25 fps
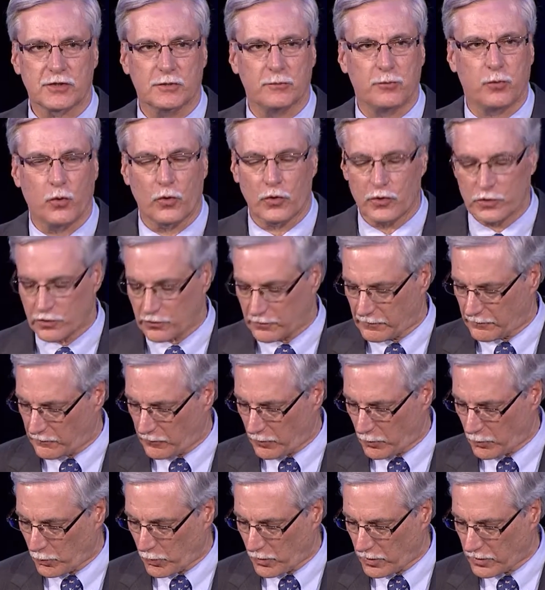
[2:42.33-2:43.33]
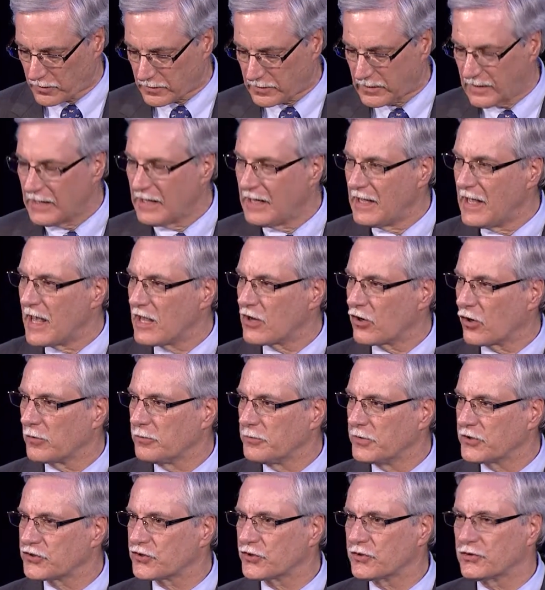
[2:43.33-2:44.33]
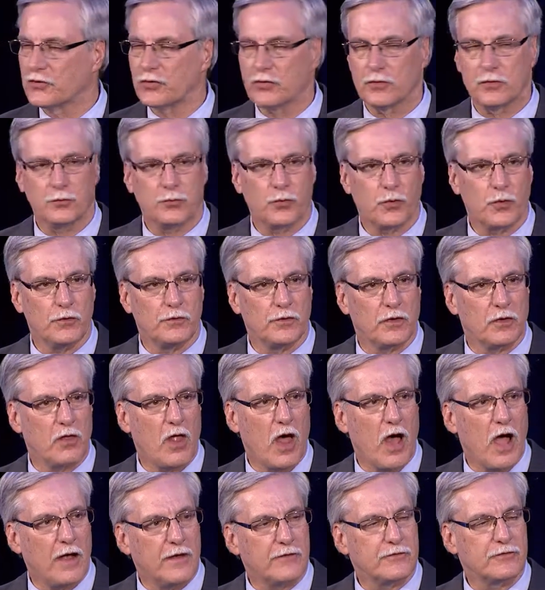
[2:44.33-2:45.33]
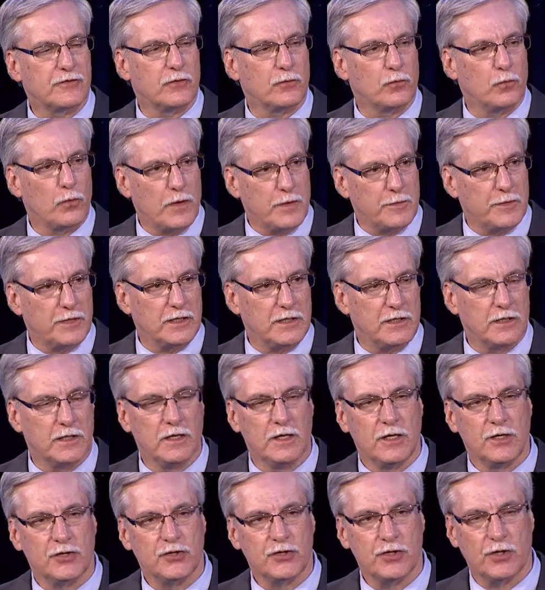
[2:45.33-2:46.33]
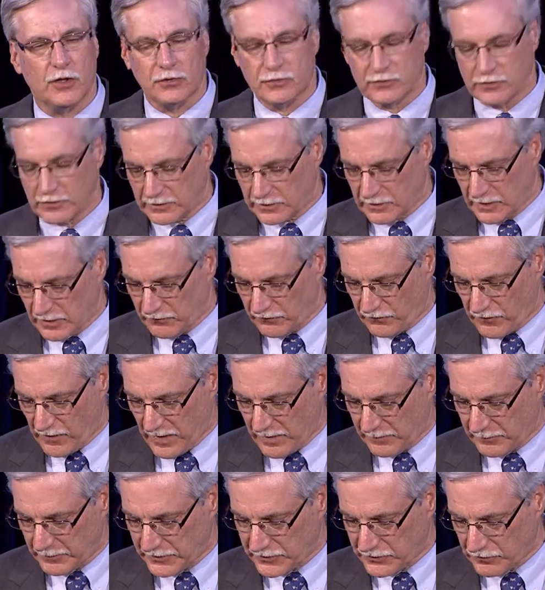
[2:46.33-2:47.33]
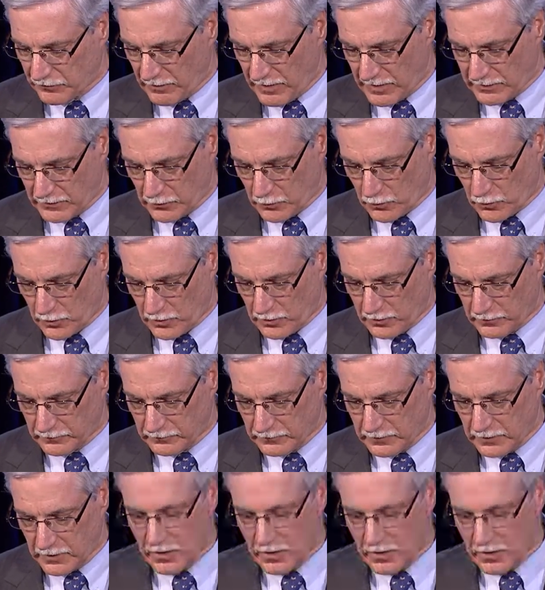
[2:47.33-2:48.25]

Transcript: supporter of our work and our mission to improve the lives of women, children, and families around the world.